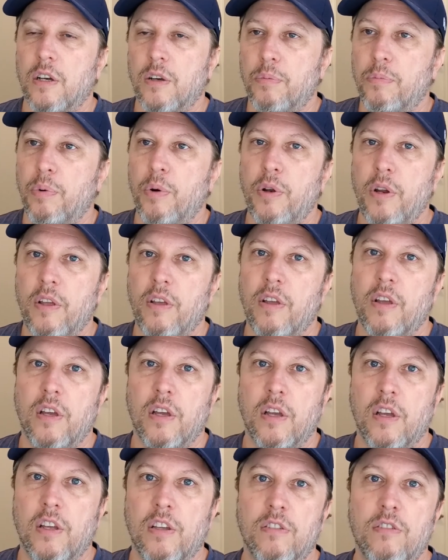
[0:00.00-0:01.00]
putting
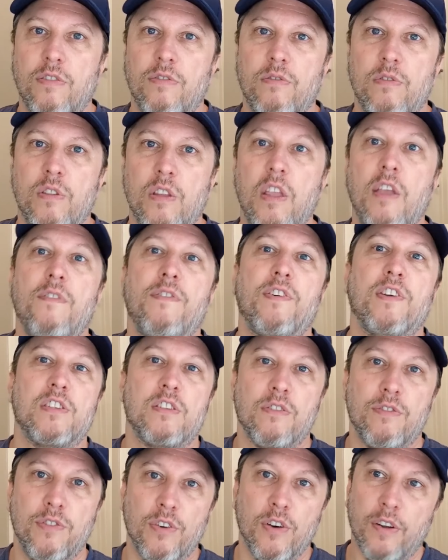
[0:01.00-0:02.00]
his
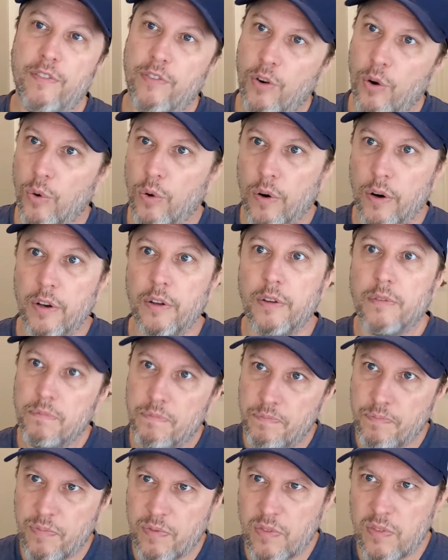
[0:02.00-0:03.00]
defensive foot forward.
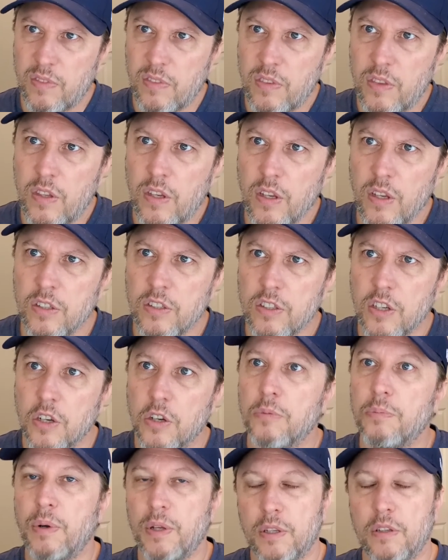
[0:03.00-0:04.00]

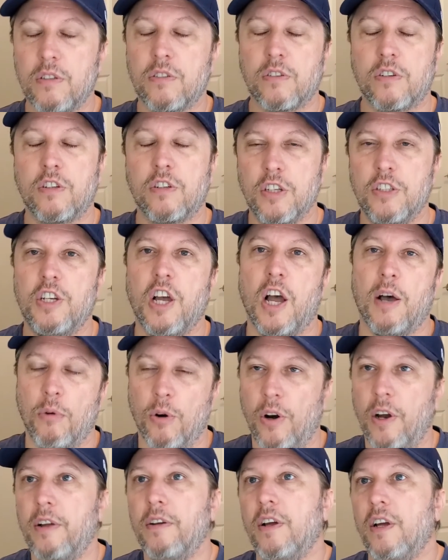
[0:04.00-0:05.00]
So, but good job,
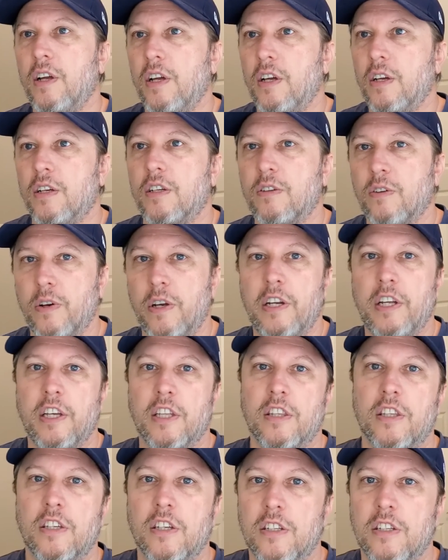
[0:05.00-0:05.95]
Aurier. Way to get the